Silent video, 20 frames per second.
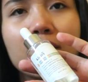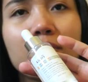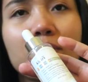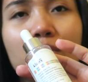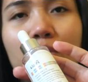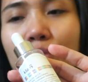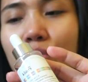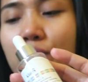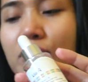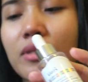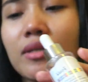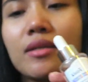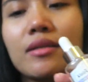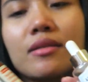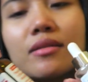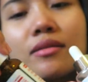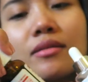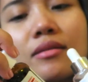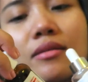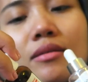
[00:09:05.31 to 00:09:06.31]
I'm
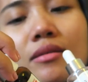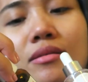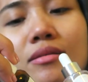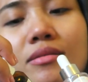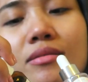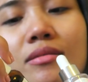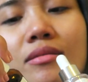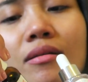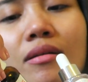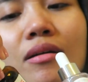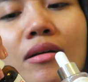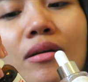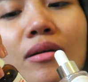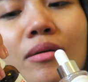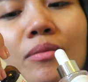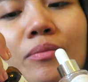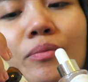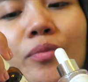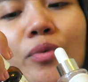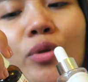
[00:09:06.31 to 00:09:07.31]
using this
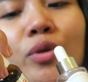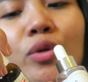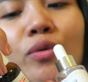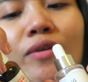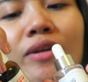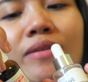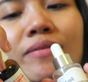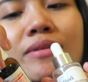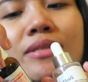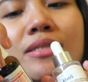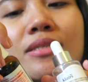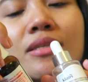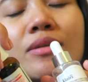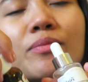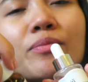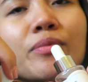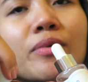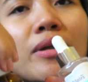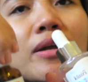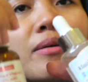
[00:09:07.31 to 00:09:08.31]
pure vitamin
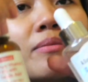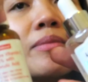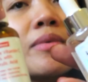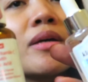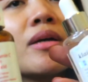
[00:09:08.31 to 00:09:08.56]
C from